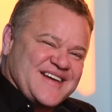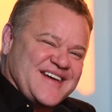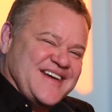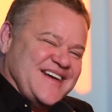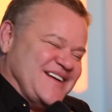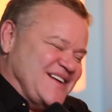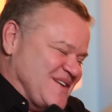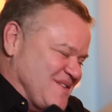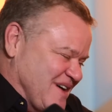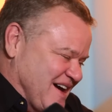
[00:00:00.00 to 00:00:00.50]

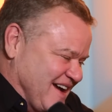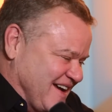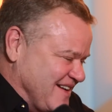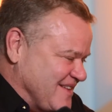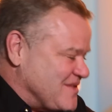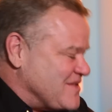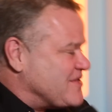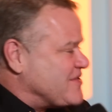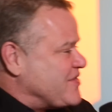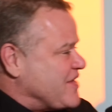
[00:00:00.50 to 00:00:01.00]
Anyway,
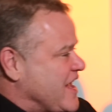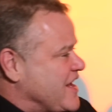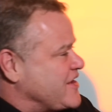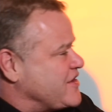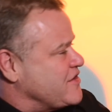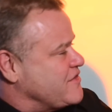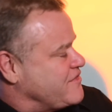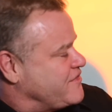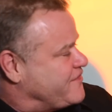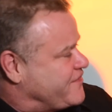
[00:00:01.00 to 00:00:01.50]

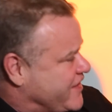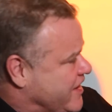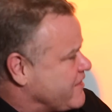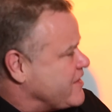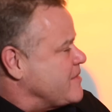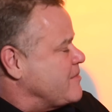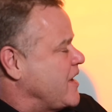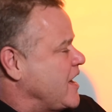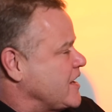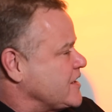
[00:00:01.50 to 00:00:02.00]
thank you
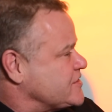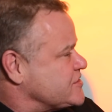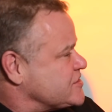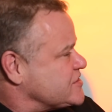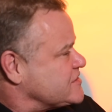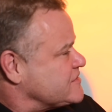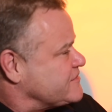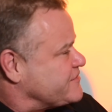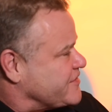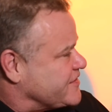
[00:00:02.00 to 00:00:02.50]
very
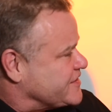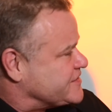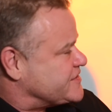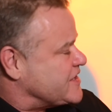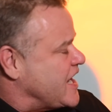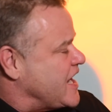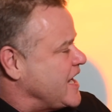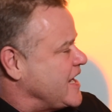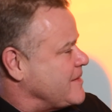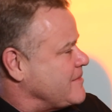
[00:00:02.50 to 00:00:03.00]
much for the
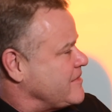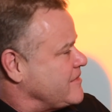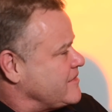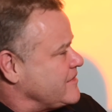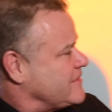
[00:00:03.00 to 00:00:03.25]
time.